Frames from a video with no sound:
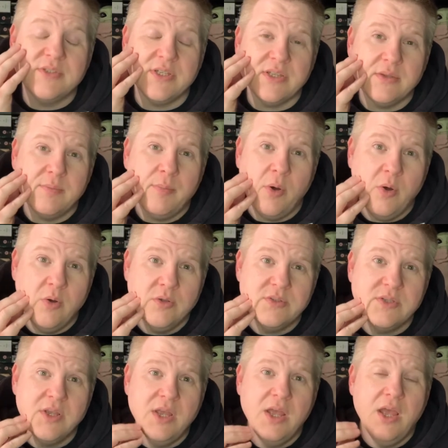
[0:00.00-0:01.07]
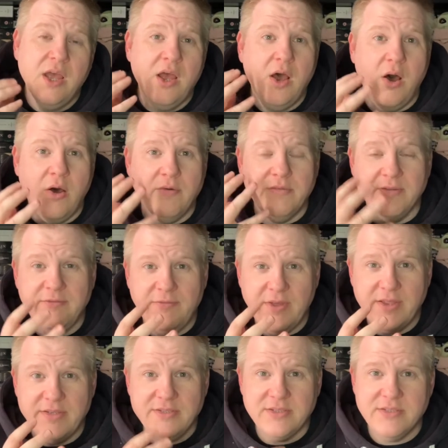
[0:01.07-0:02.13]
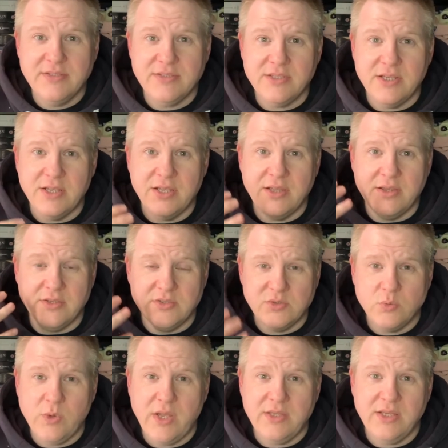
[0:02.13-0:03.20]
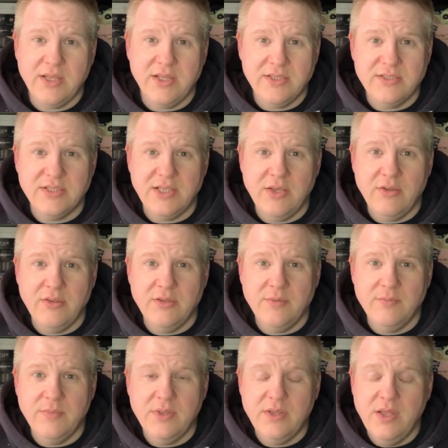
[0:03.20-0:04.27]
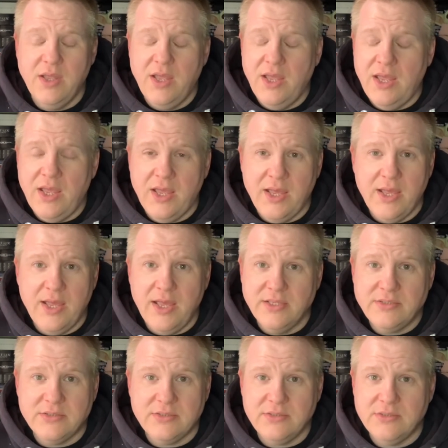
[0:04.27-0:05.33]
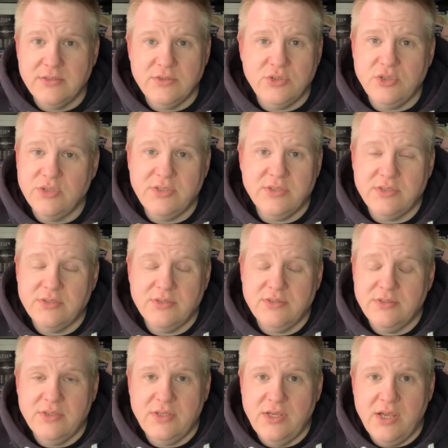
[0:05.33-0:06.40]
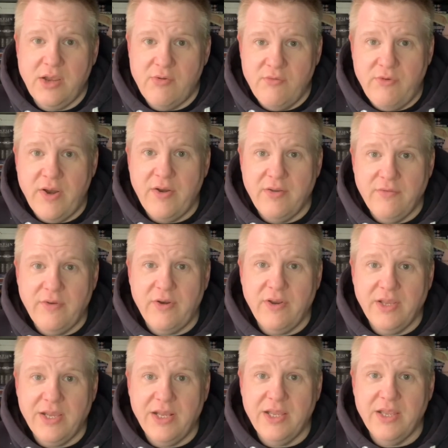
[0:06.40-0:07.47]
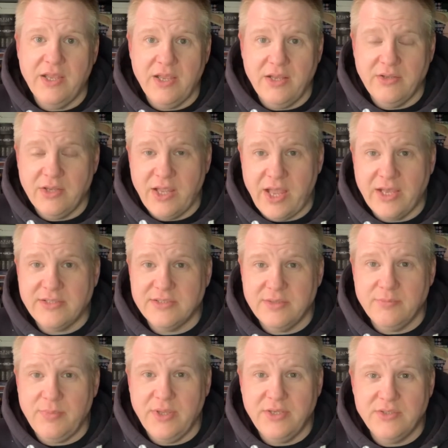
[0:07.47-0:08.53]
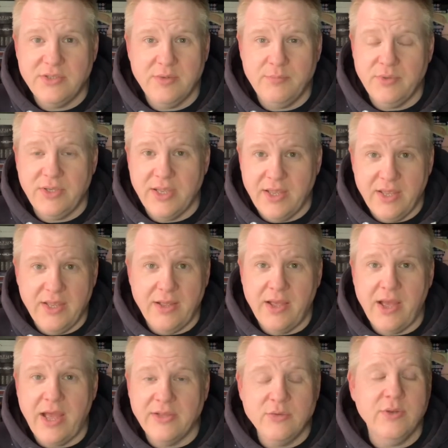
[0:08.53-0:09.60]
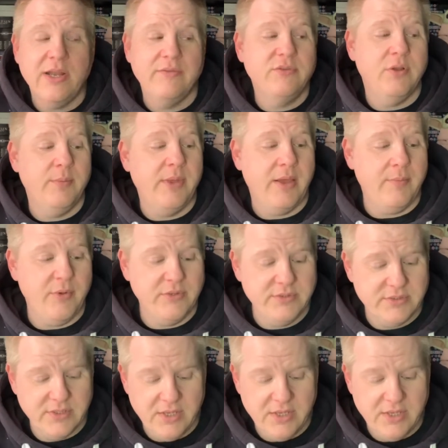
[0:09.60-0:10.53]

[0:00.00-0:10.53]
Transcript: the pause of the faces, the sweat you can see on them. It's just a very, very clear and excellent picture. But yeah, I don't have Dolby Atmos,